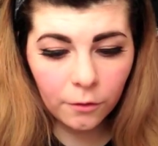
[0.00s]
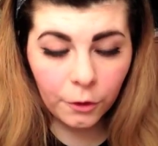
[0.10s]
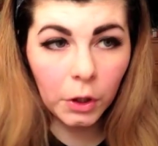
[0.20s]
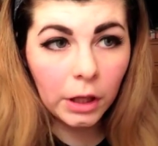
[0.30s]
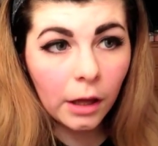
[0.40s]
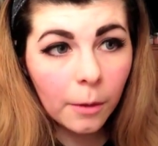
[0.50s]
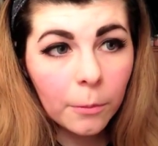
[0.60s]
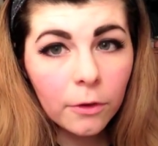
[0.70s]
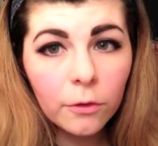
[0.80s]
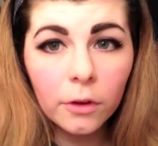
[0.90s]
For
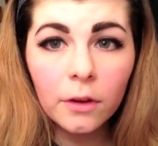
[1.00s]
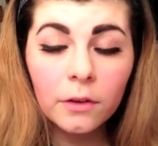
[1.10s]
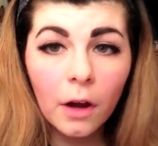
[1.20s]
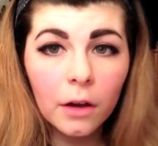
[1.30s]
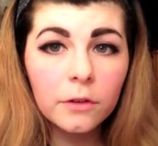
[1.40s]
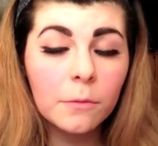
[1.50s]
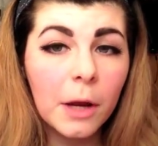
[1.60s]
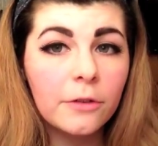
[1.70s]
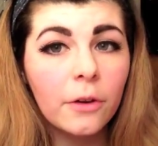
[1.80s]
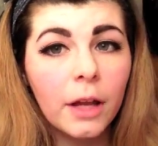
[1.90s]
lips, for this costume,
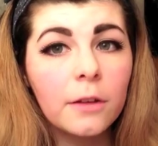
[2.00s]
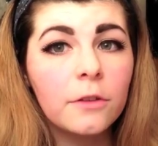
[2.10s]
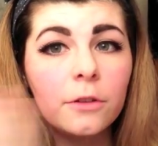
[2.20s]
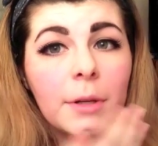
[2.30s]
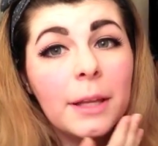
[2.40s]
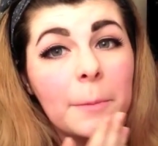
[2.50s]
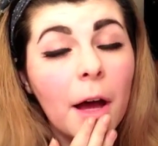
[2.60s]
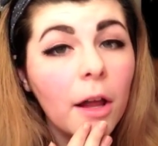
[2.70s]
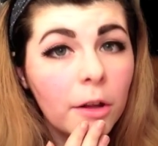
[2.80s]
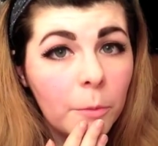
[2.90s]
I don't like to do a lip
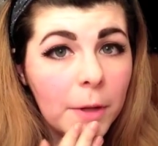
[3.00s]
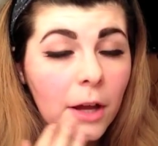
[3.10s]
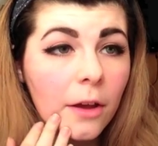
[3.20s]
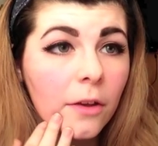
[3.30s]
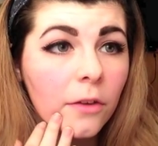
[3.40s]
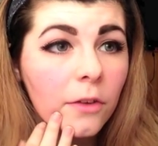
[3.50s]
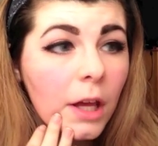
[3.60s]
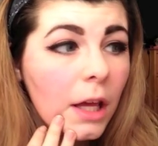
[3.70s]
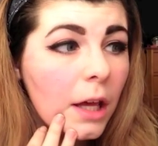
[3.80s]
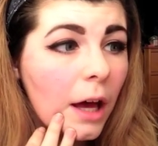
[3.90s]
color because
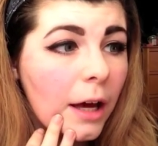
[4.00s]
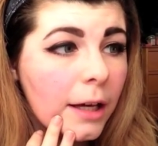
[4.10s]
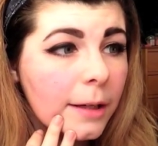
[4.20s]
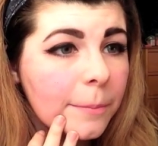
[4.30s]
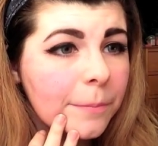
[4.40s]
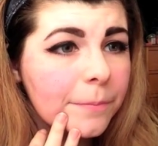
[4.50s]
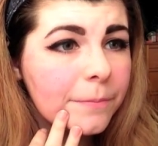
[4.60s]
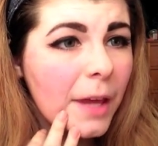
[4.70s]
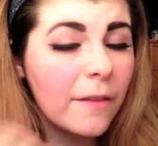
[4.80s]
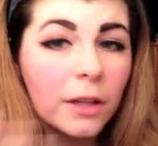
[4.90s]

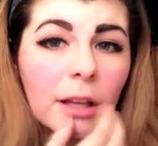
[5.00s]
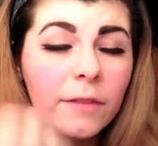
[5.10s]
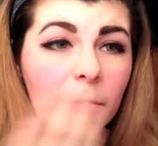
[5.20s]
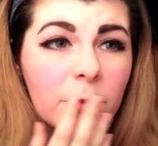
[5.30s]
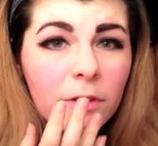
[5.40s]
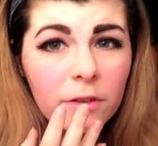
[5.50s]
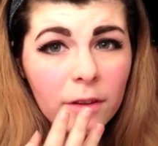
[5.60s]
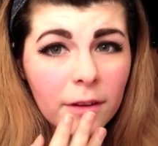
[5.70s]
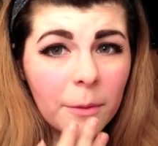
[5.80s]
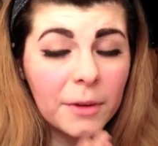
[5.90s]
having a lot of emphasis
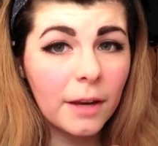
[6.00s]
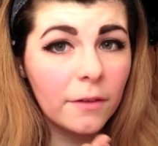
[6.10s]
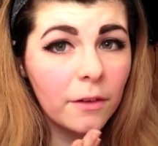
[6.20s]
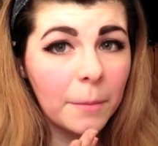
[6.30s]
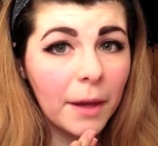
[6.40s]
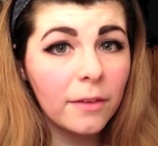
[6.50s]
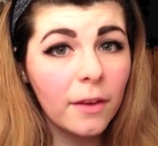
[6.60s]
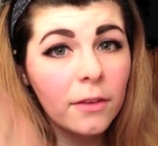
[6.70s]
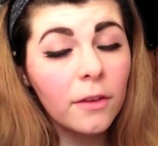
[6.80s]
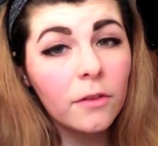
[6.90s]
on the lips kind of doesn't make
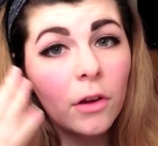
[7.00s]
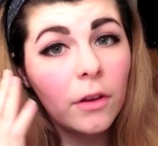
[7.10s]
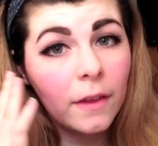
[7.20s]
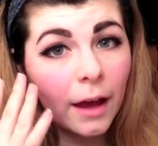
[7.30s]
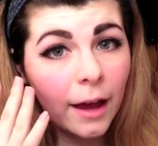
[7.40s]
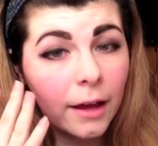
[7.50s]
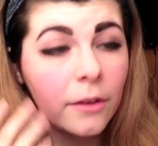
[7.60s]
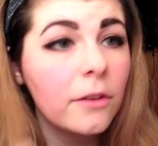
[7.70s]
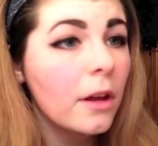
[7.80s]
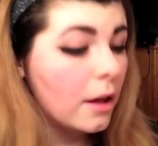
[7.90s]
sense because it's all in the
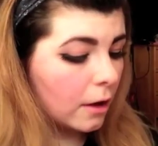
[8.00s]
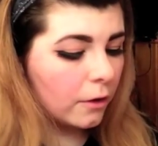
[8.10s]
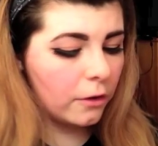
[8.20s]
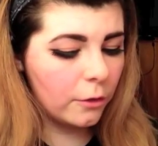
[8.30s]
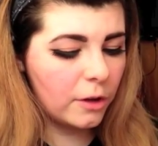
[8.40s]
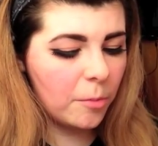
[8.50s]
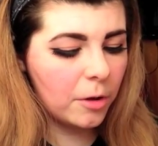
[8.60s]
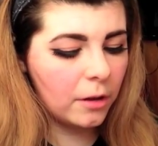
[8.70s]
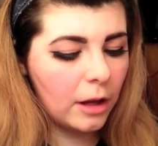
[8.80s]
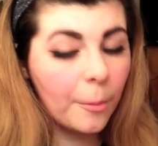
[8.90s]
eyes. So
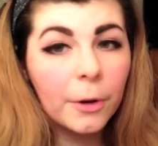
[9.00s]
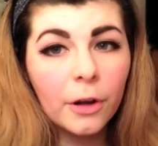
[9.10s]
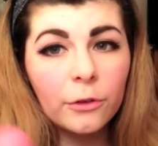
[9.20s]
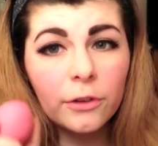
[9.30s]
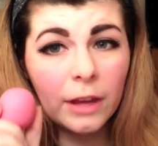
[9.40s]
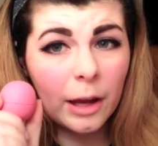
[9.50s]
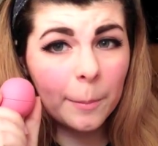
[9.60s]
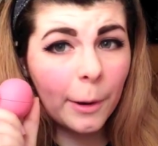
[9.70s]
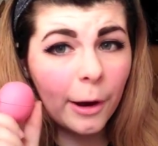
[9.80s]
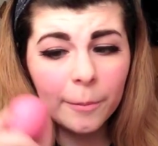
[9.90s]
typically I'll put on just like a
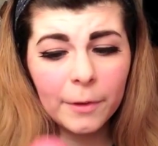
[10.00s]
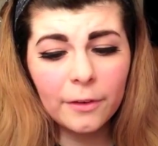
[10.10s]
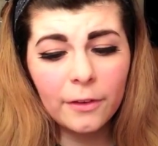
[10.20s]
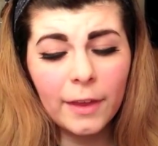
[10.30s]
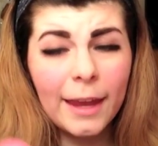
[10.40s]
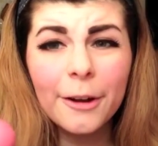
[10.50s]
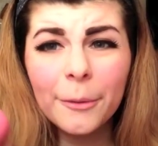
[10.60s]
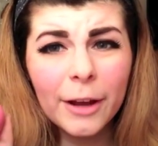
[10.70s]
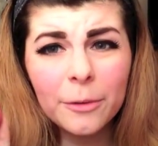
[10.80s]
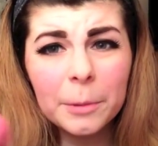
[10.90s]
balm. This is the
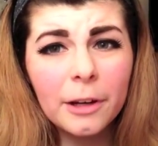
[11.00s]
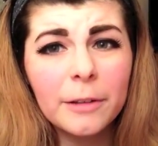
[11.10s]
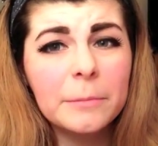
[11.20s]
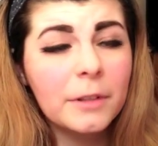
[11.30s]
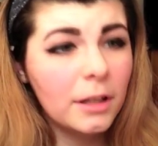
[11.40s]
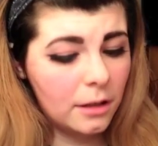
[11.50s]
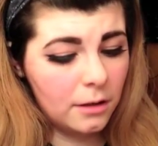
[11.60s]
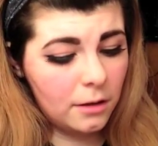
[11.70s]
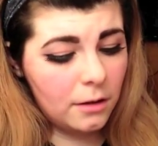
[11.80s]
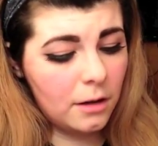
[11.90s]
EOS balm.
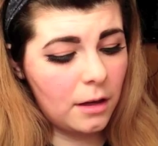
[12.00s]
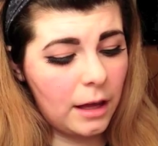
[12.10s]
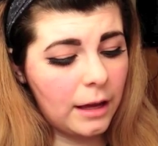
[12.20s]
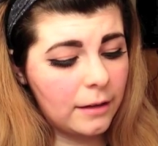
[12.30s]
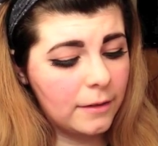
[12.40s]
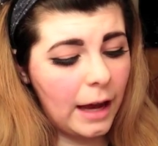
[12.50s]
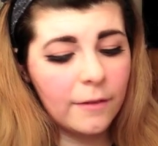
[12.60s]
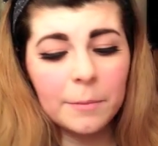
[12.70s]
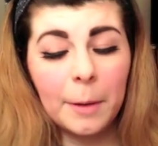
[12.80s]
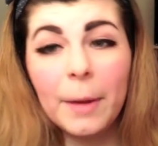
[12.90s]
I like to
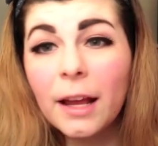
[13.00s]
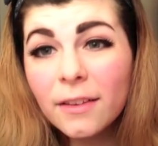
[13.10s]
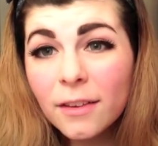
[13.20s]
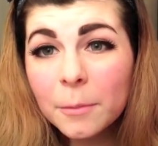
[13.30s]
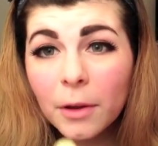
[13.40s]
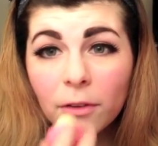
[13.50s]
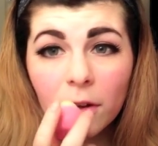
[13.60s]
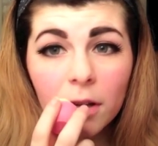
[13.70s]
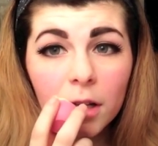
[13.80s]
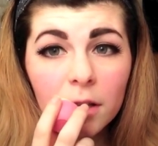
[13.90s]
have it in my bag because it smells
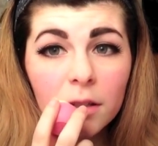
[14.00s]
good.